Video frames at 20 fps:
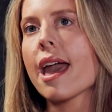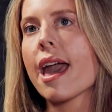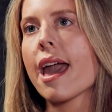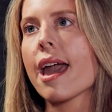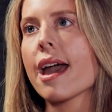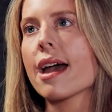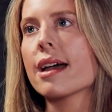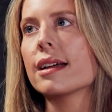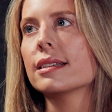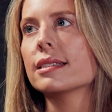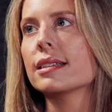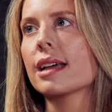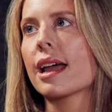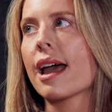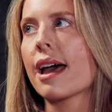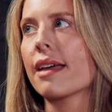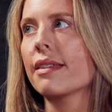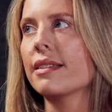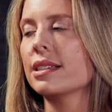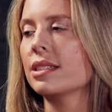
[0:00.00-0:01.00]
And I
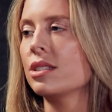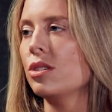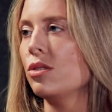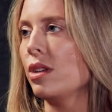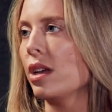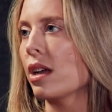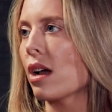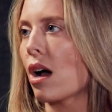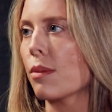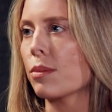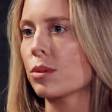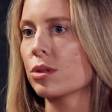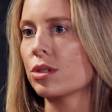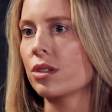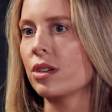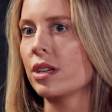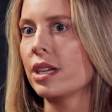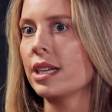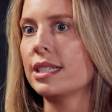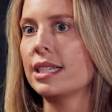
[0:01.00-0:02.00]
had this unique
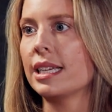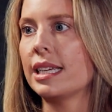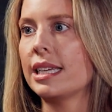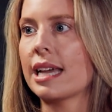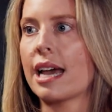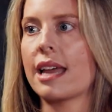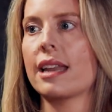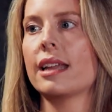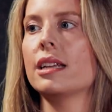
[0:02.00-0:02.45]
opportunity to get